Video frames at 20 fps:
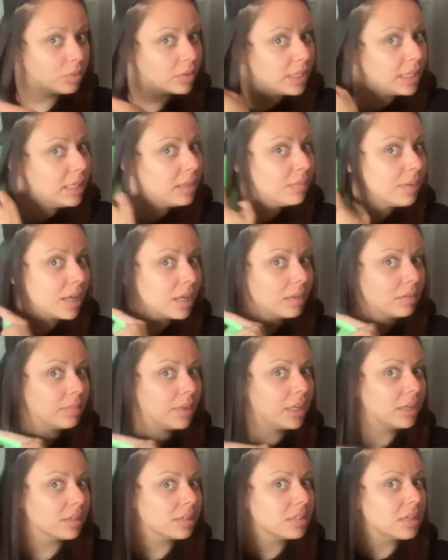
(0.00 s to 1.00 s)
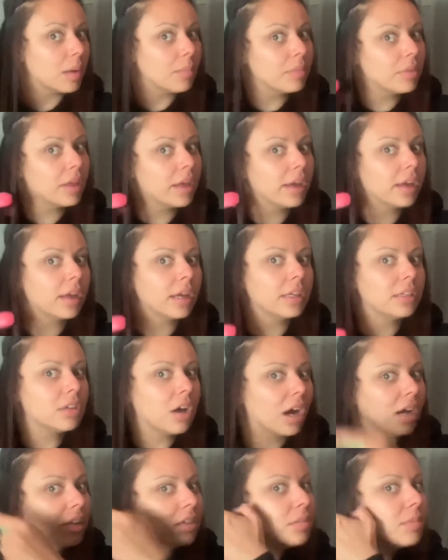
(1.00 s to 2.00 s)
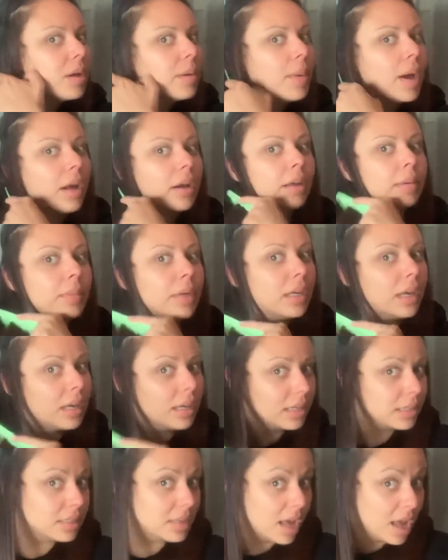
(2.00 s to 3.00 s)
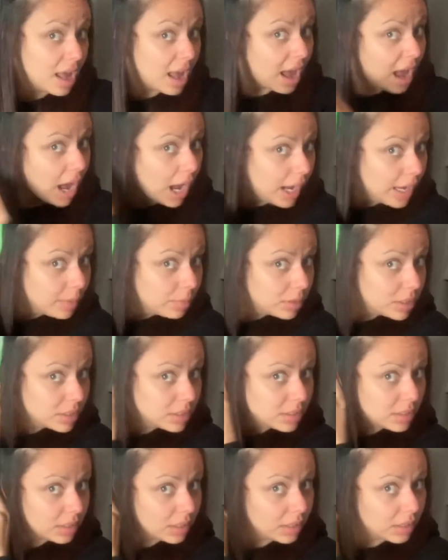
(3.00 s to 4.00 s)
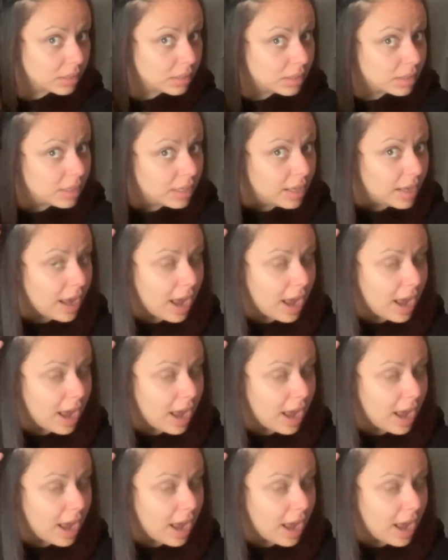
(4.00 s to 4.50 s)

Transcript: email me or something and talk to me about it, because I'm concerned.